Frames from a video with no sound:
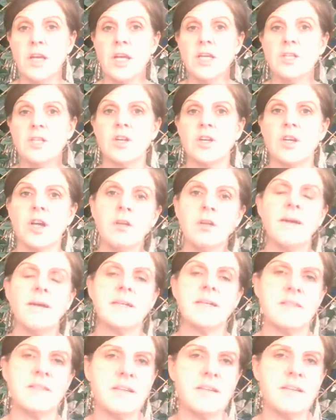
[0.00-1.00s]
So going
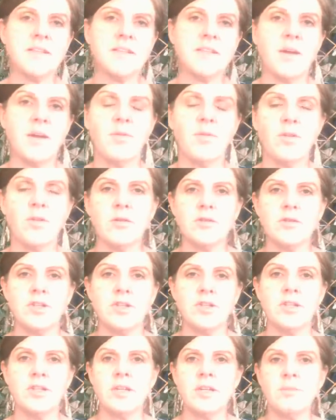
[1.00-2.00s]
back to the example that I was
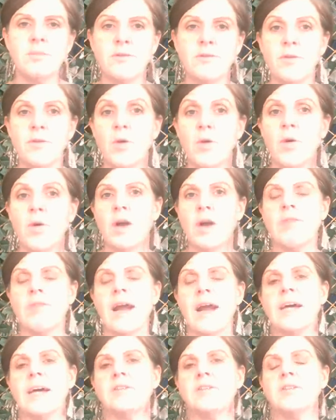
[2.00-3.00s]
using before
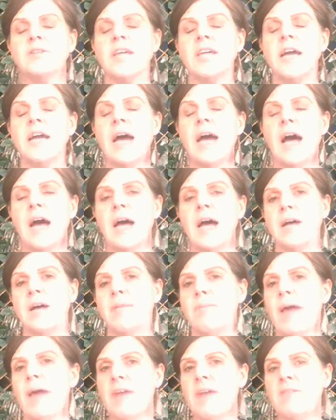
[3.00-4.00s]
around
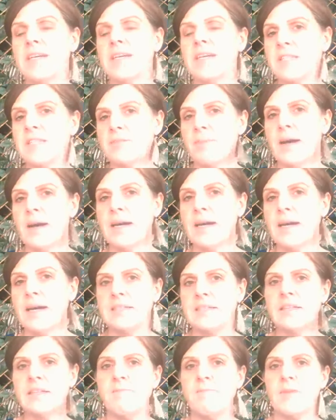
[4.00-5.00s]
having a
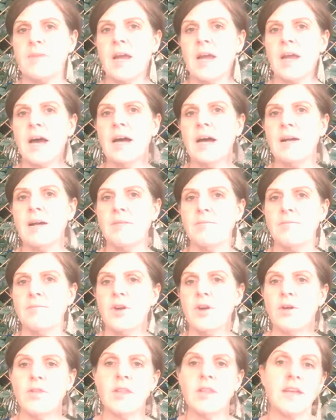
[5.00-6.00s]
space on
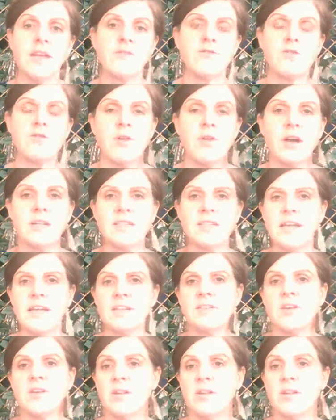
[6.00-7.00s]
the left or right hand
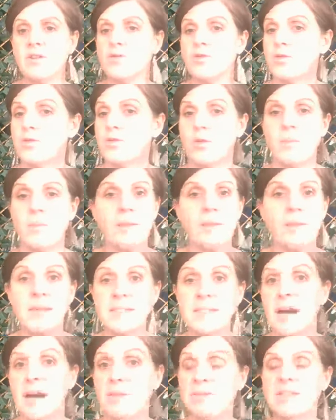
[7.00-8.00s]
side of the door, or maybe
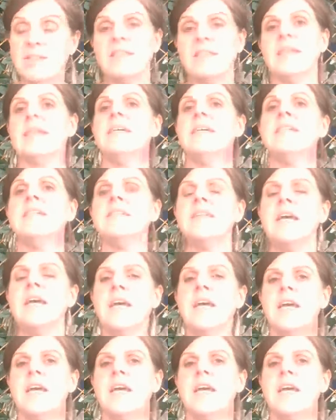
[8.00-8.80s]
it's upstairs.